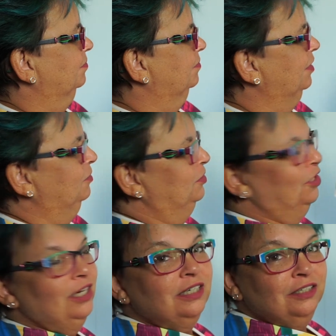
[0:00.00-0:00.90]

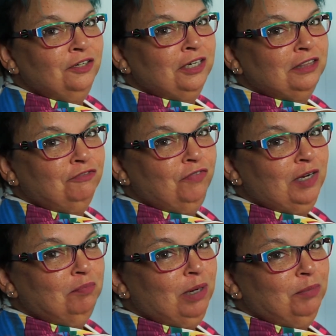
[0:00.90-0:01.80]
Oh, look at the
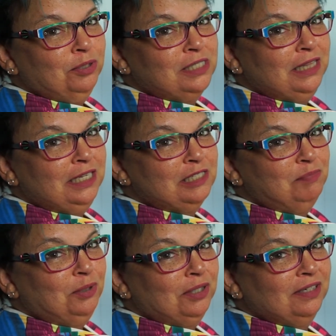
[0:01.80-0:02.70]
fun bubbles in this
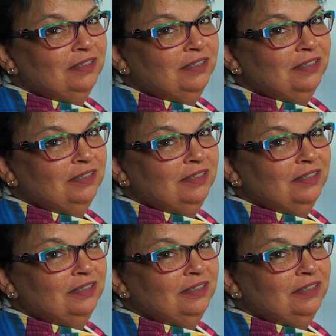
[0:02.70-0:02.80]
book.